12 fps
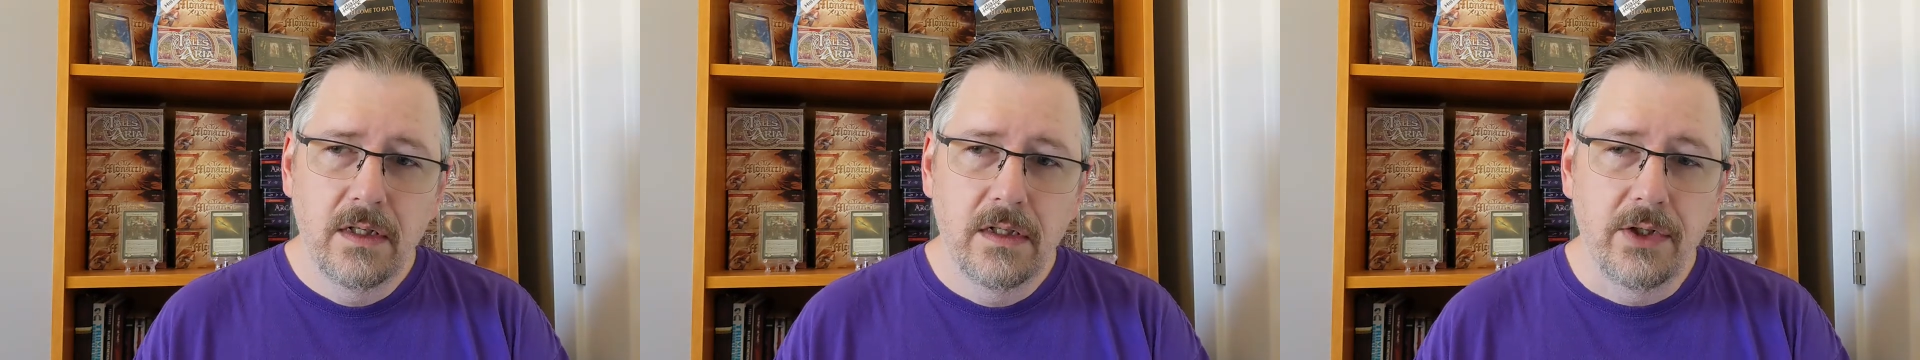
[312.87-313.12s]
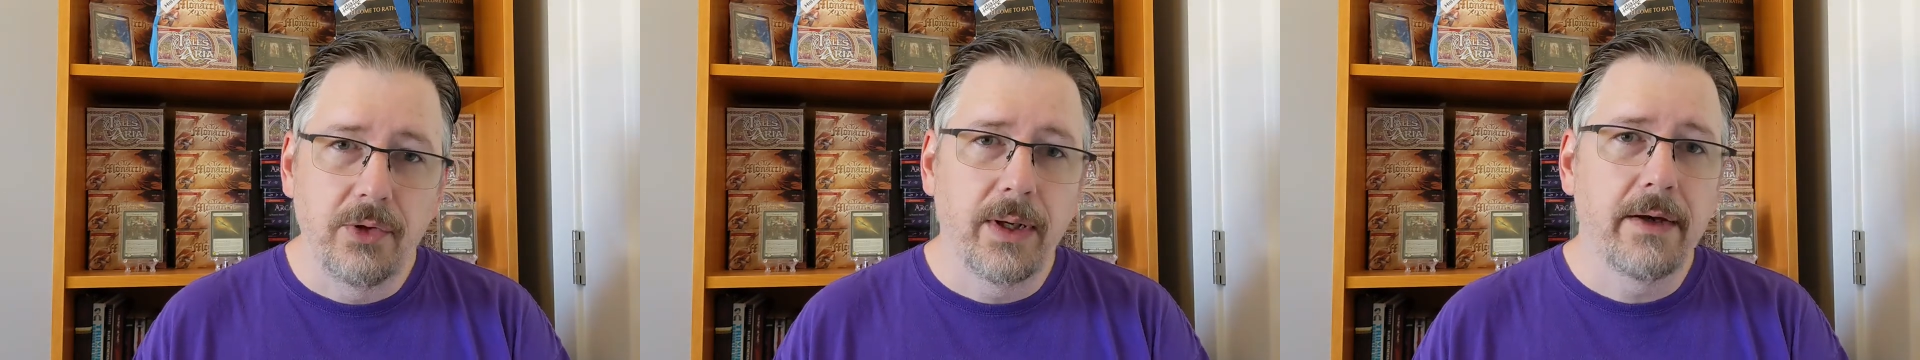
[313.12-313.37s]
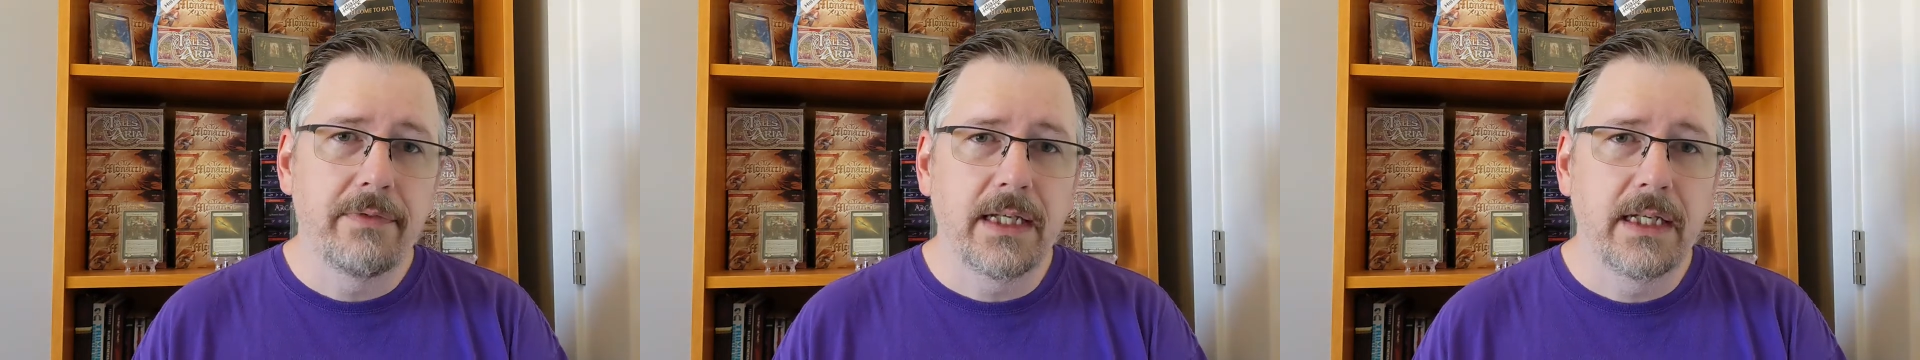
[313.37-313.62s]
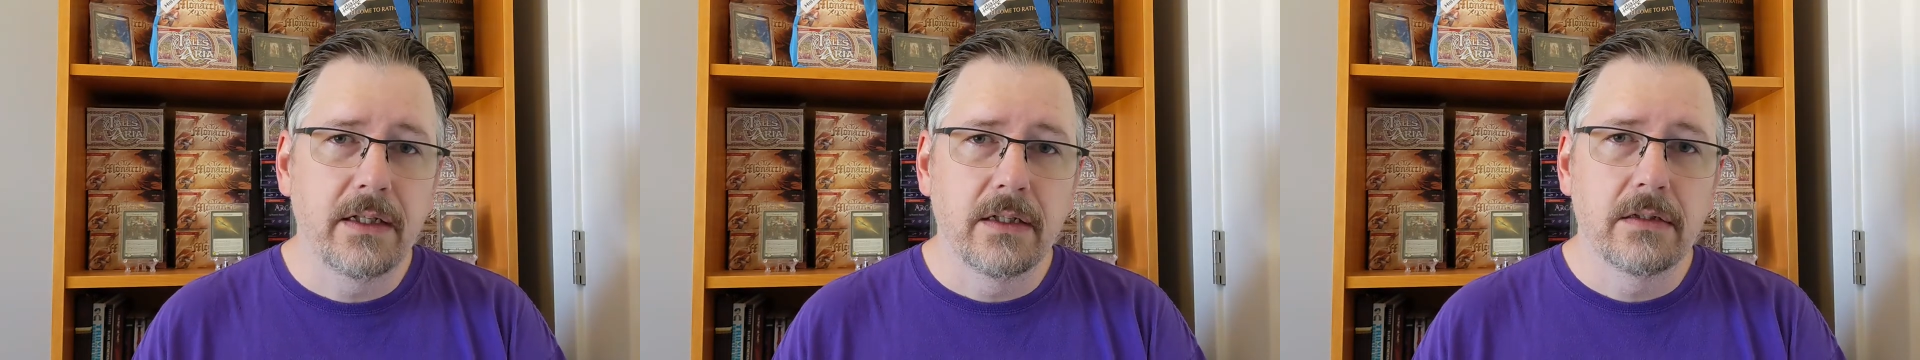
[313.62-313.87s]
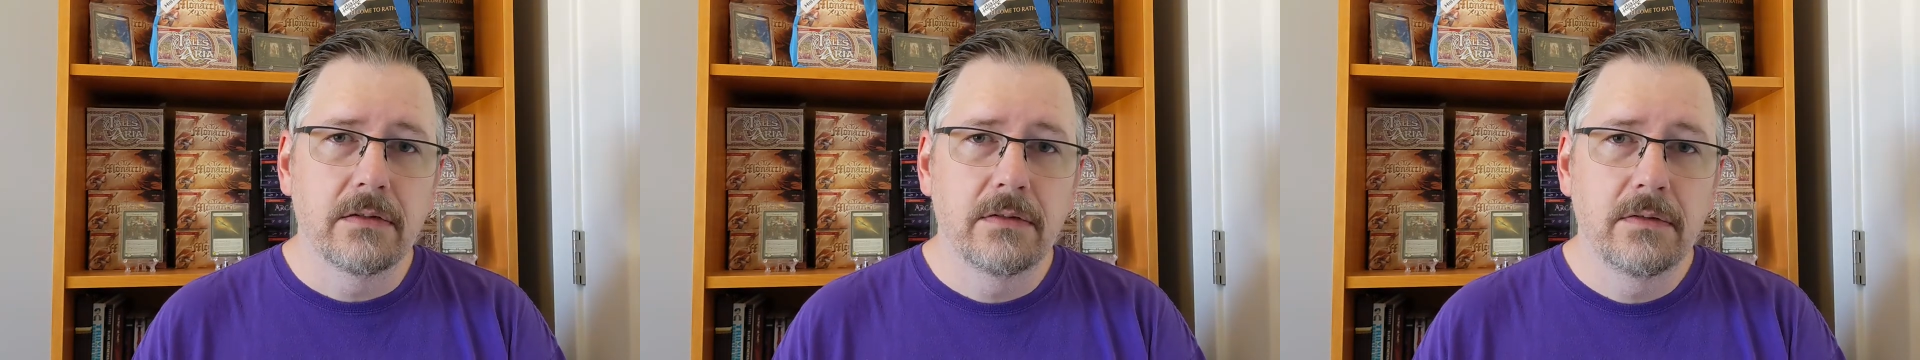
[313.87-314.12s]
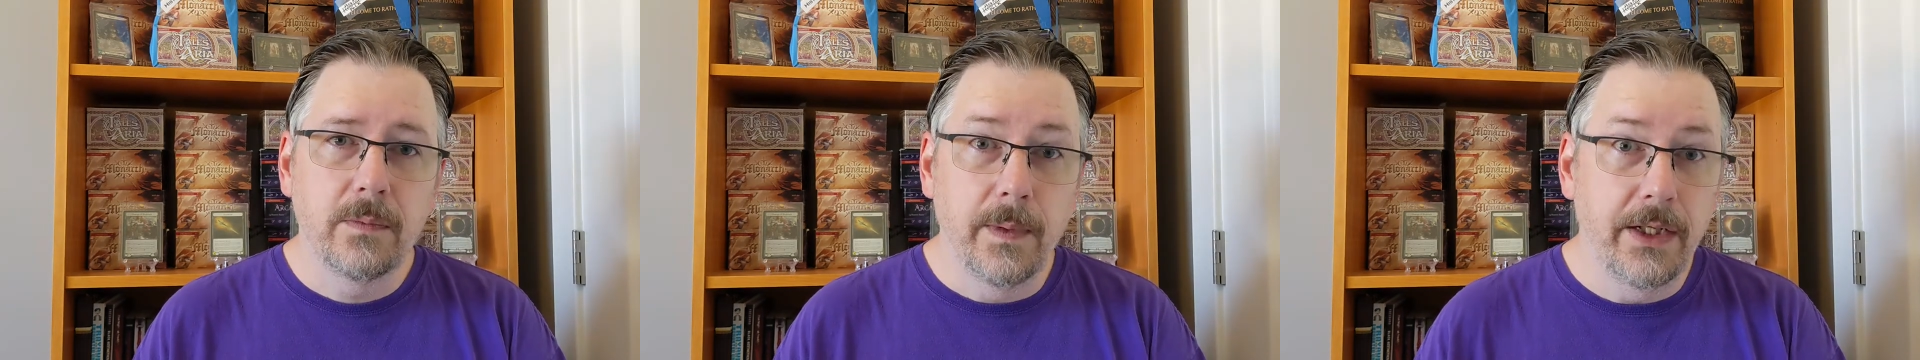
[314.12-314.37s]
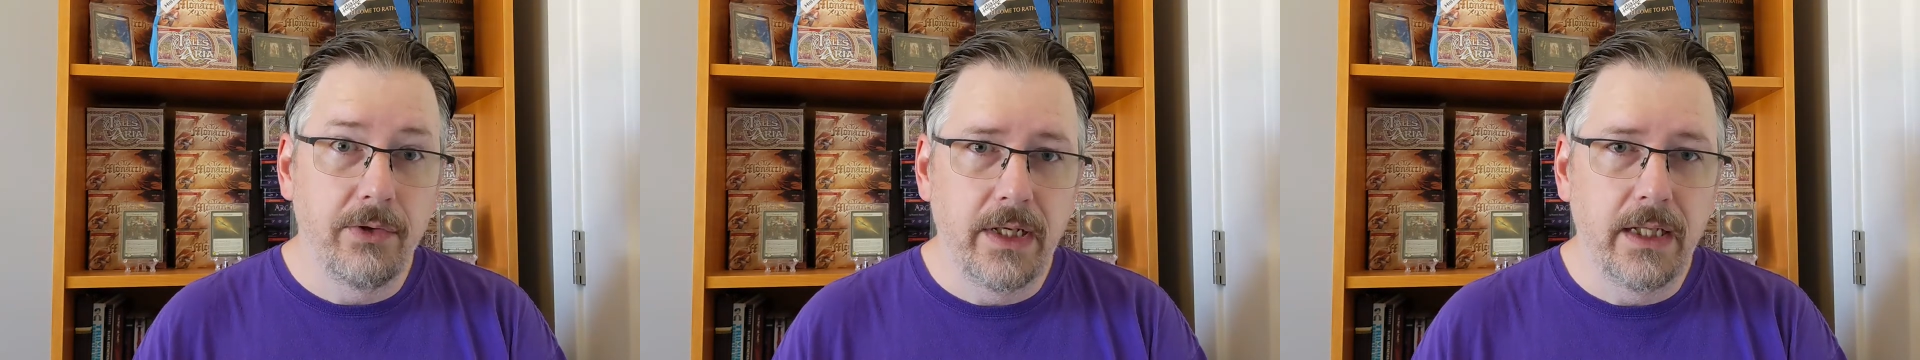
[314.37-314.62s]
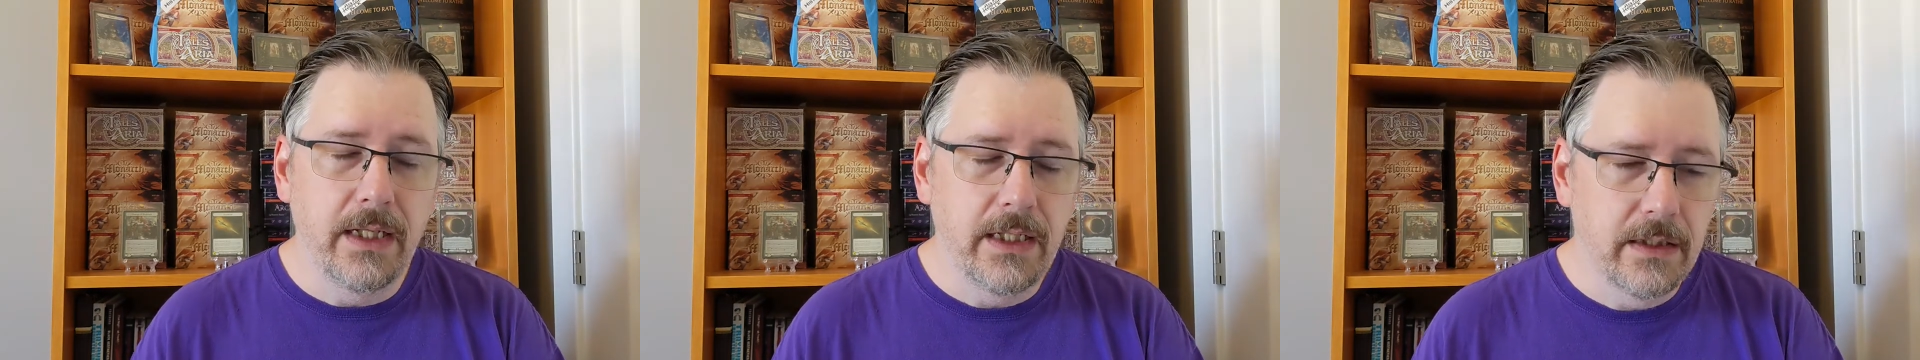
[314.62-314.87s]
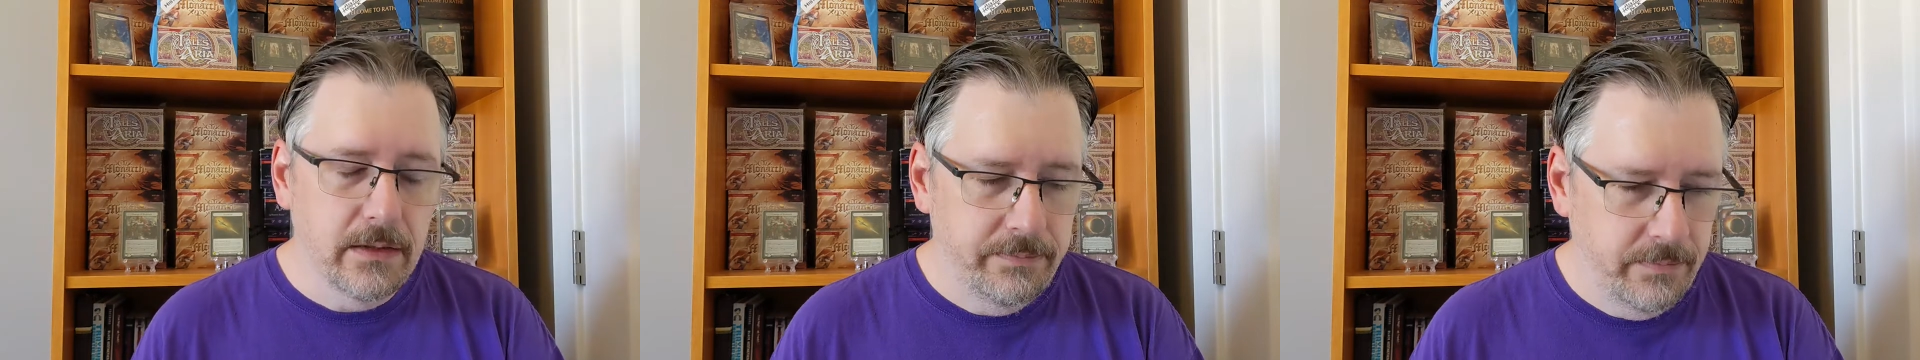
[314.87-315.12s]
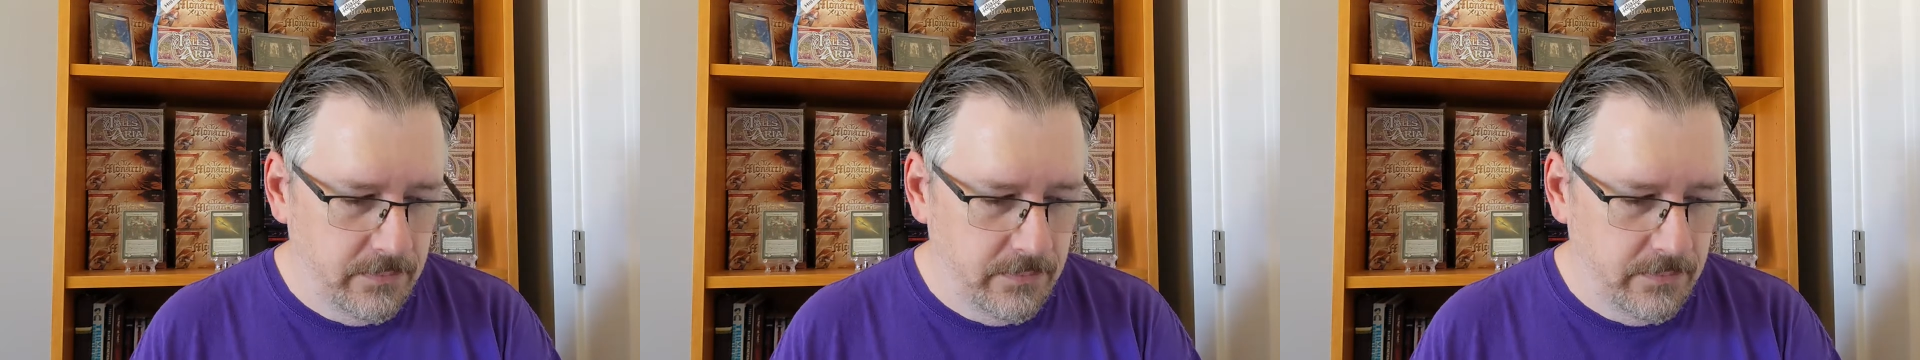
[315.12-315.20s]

you have the kill when you need the kill.